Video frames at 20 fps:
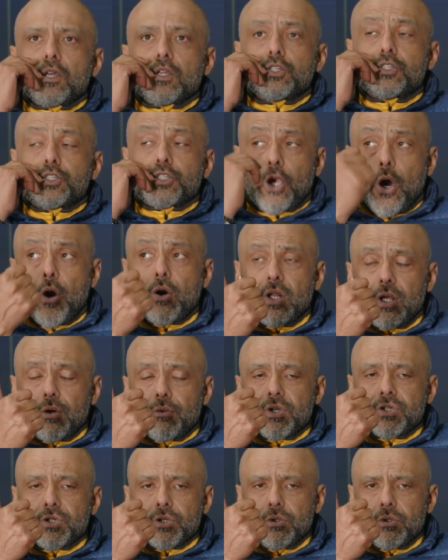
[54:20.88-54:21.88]
totally
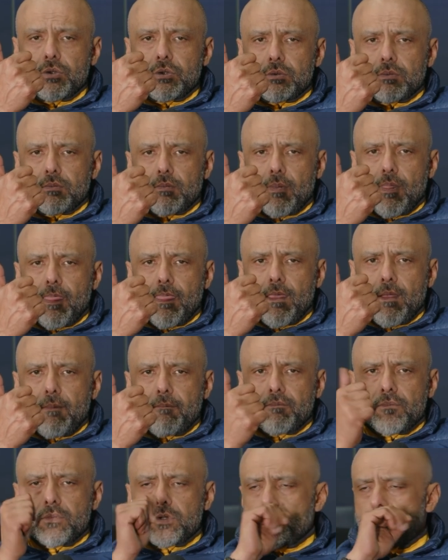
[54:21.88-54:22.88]
original.
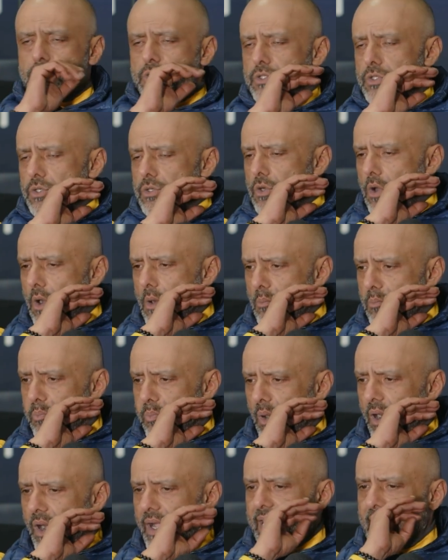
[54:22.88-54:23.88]
Do not
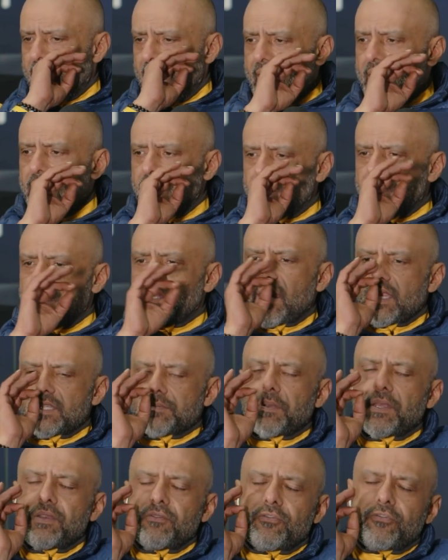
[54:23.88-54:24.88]
buy anything that's
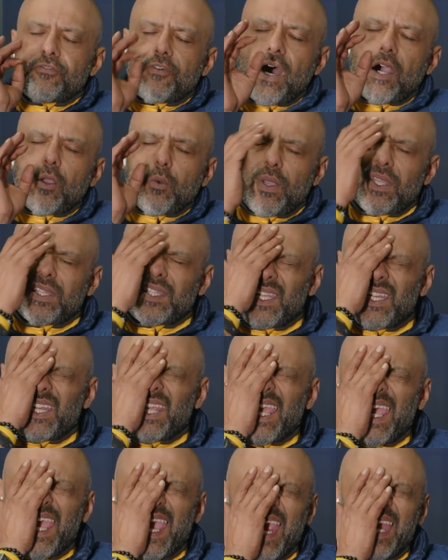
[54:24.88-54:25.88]
been fucked with in
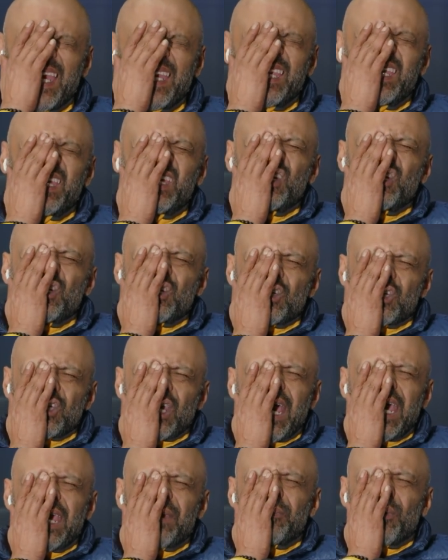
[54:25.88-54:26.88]
any
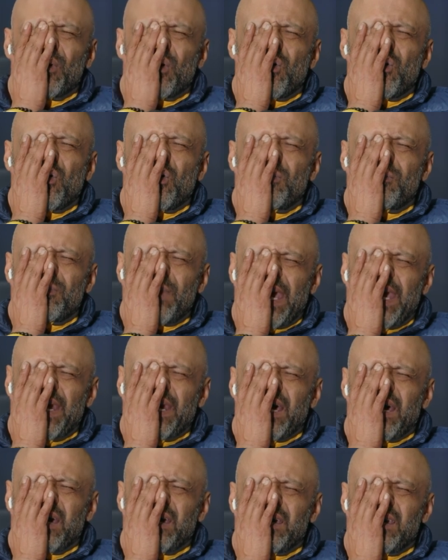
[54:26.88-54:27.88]
shape or
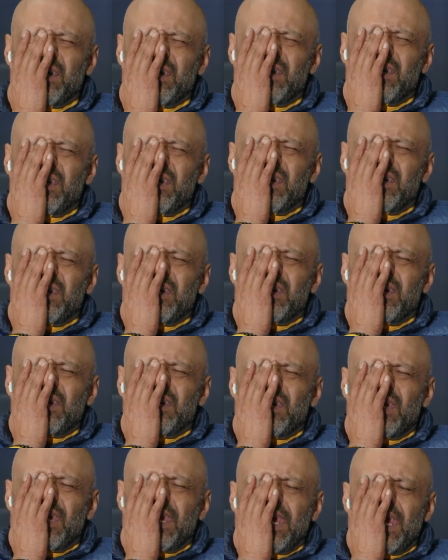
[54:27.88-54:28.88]
manner.
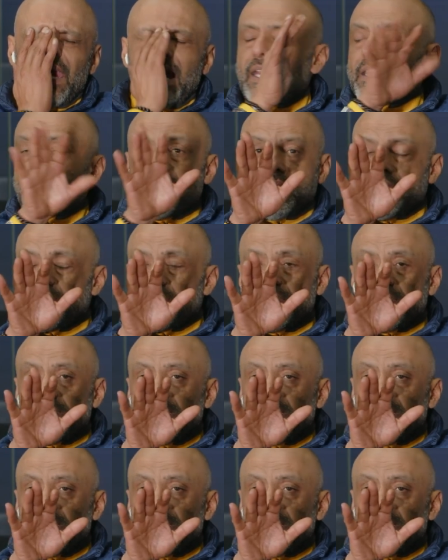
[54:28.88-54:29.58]
Anything.